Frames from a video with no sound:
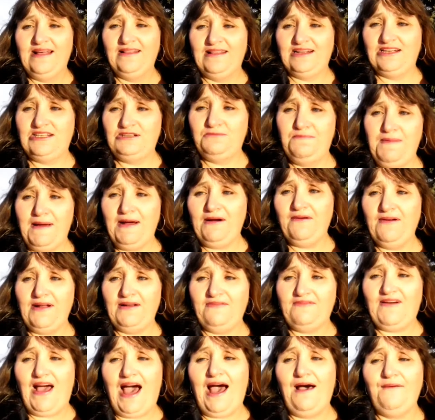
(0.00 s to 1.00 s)
The Spirit
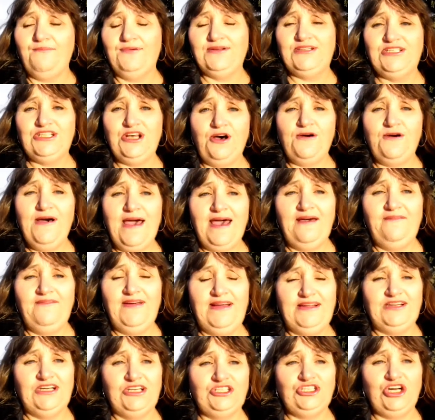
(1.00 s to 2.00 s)
of God was so heavy
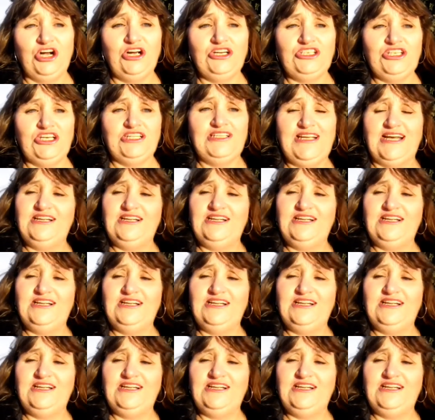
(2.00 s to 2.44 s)
in the churches.